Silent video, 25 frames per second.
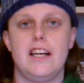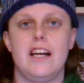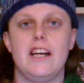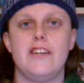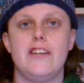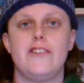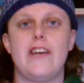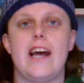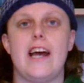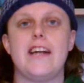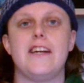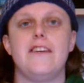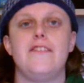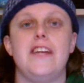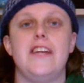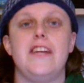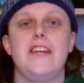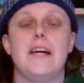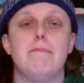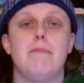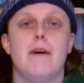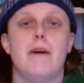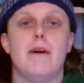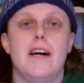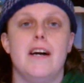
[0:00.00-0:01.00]
Shadows of the
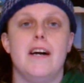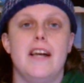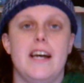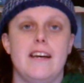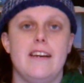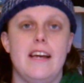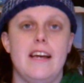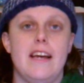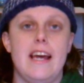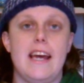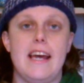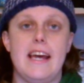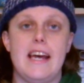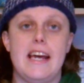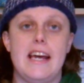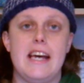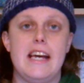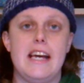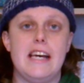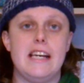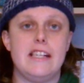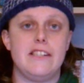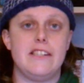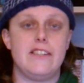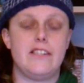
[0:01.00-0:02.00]
Empire
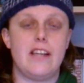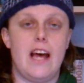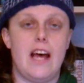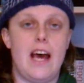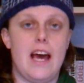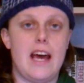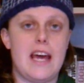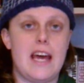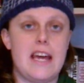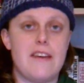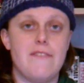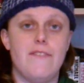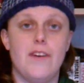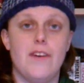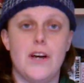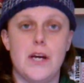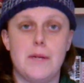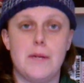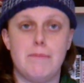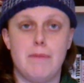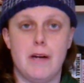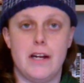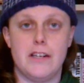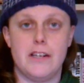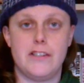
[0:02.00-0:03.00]
is a
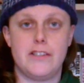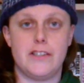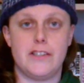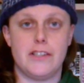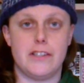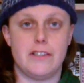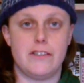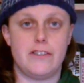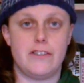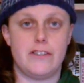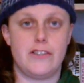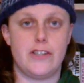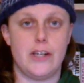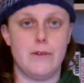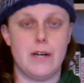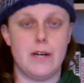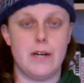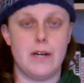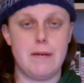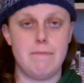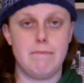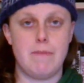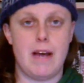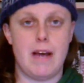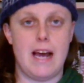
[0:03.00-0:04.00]
third-person
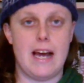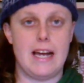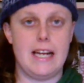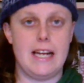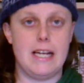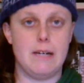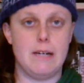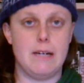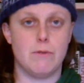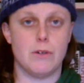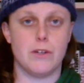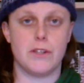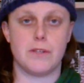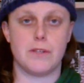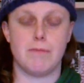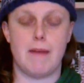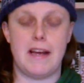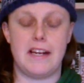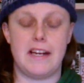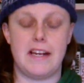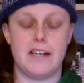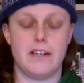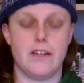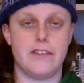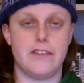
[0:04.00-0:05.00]
shooter and it was
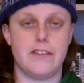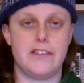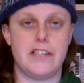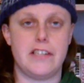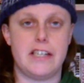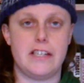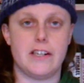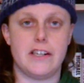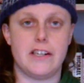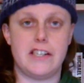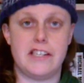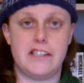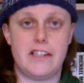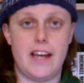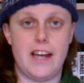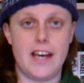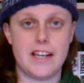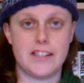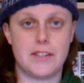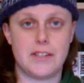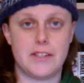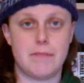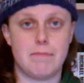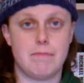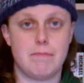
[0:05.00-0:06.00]
made in
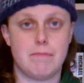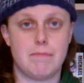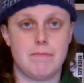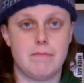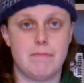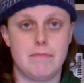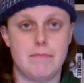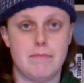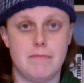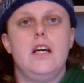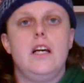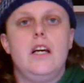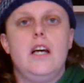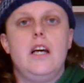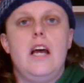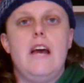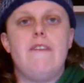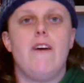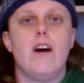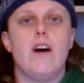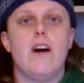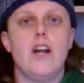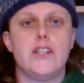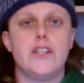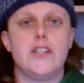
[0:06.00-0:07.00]
1996. It
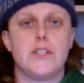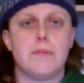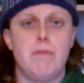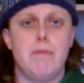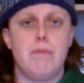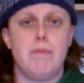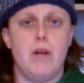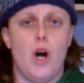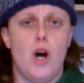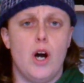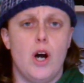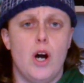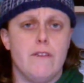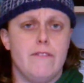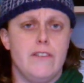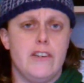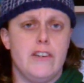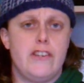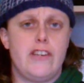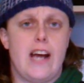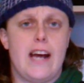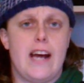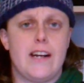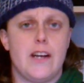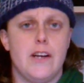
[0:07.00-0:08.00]
follows the plot of the
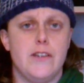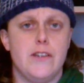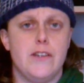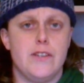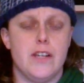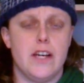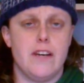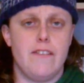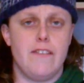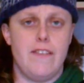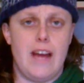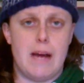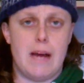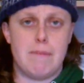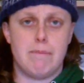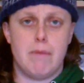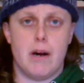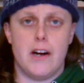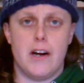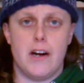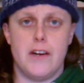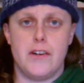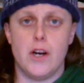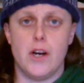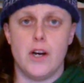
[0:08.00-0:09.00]
Shadows of the
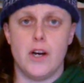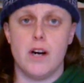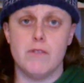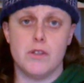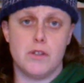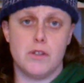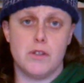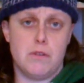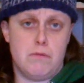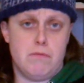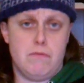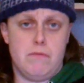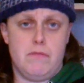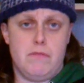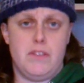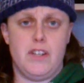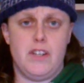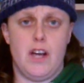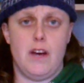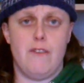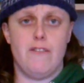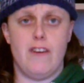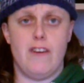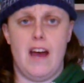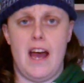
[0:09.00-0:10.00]
Empire novel,
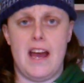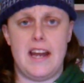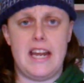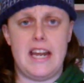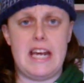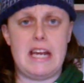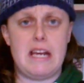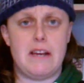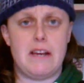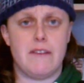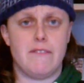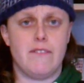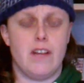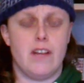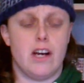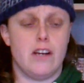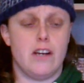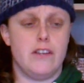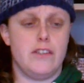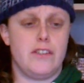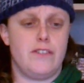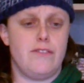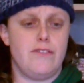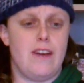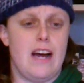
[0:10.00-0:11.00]
so for any of
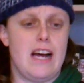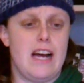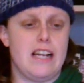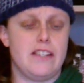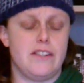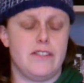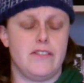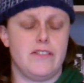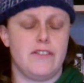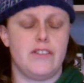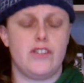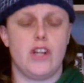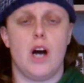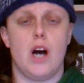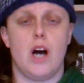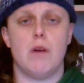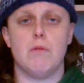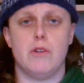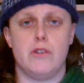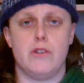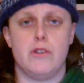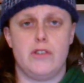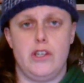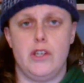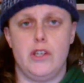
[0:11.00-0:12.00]
those fans of Star
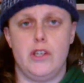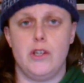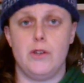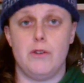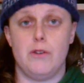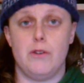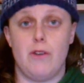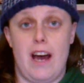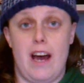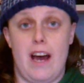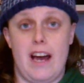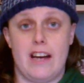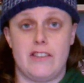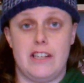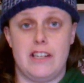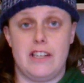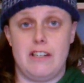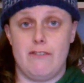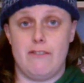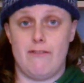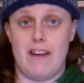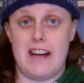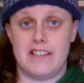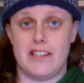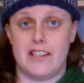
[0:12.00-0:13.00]
Wars who actually
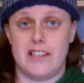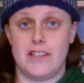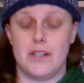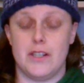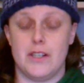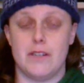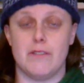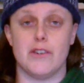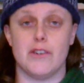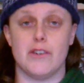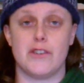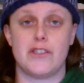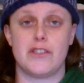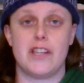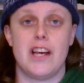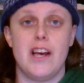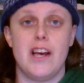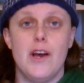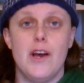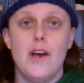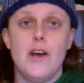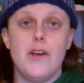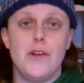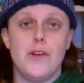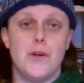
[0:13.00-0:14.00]
read the novels,
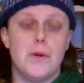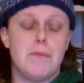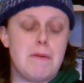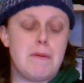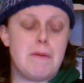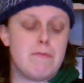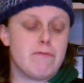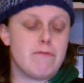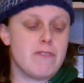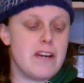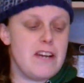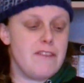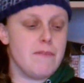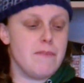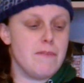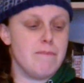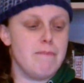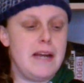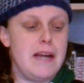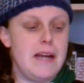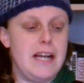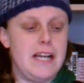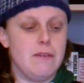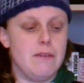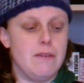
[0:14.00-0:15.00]
you'll be pretty
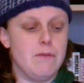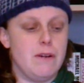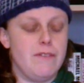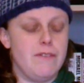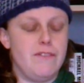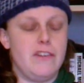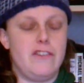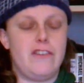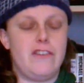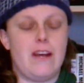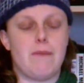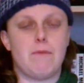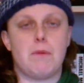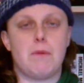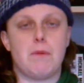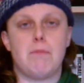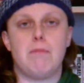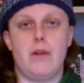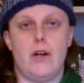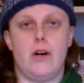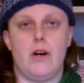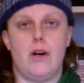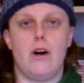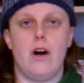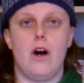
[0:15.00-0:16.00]
familiar with the general
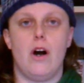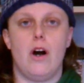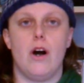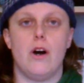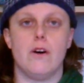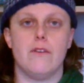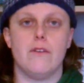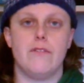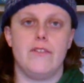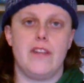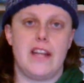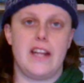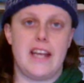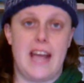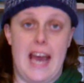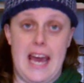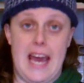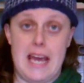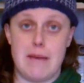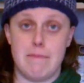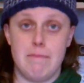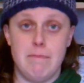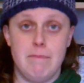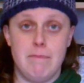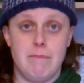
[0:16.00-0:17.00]
plot of the
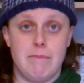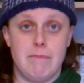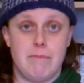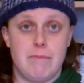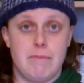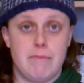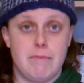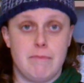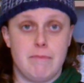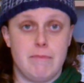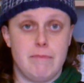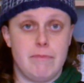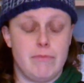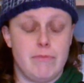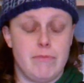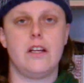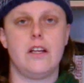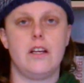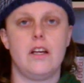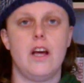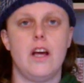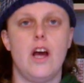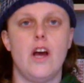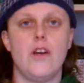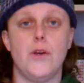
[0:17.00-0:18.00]
game.
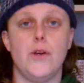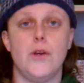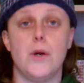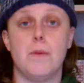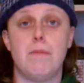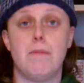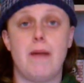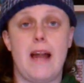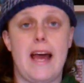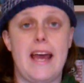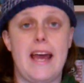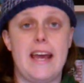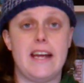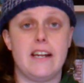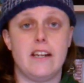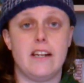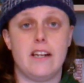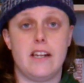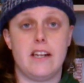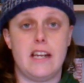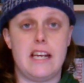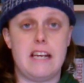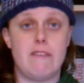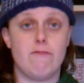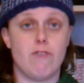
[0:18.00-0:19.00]
You're playing
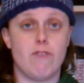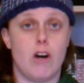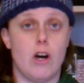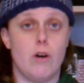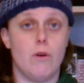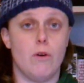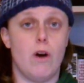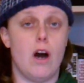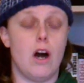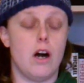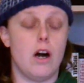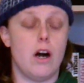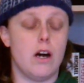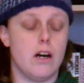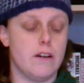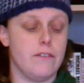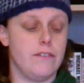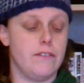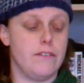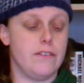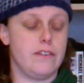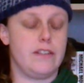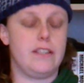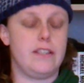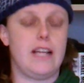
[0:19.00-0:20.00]
the role
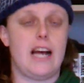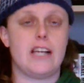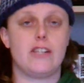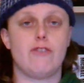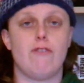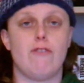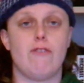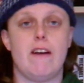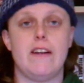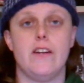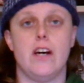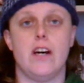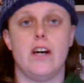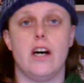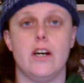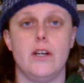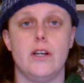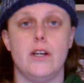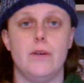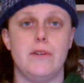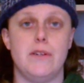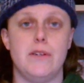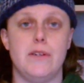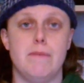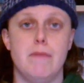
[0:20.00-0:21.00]
of Dash Rendar,
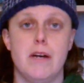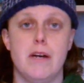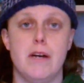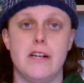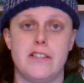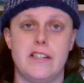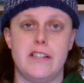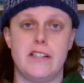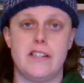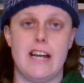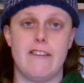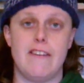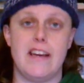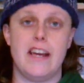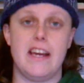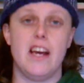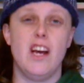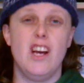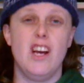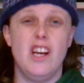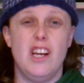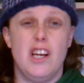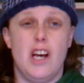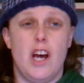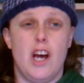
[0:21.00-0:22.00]
who is a mercenary
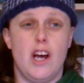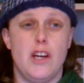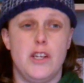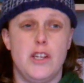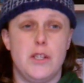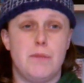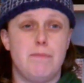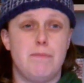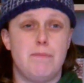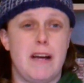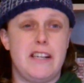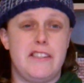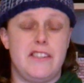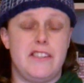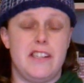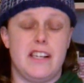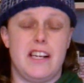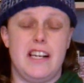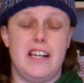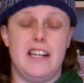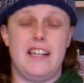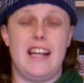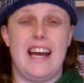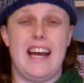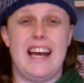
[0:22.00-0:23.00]
who's
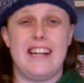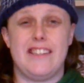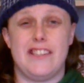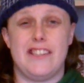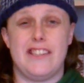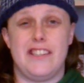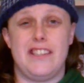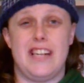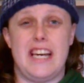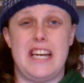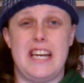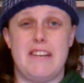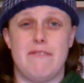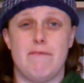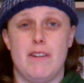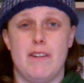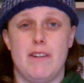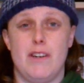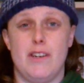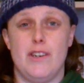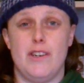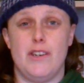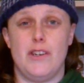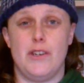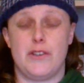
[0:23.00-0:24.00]
basically there to save
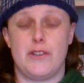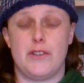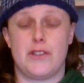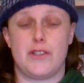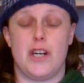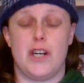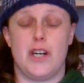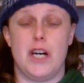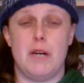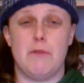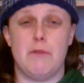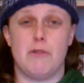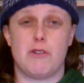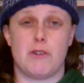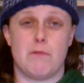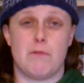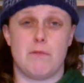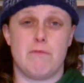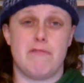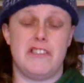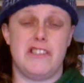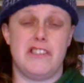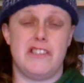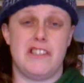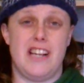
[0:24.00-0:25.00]
Luke Skywalker and
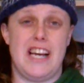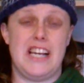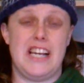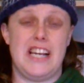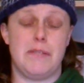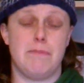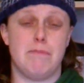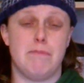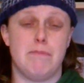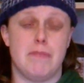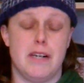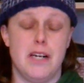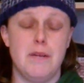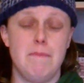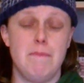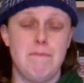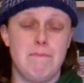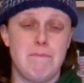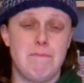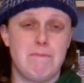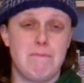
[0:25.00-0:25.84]
Princess Leia's butt.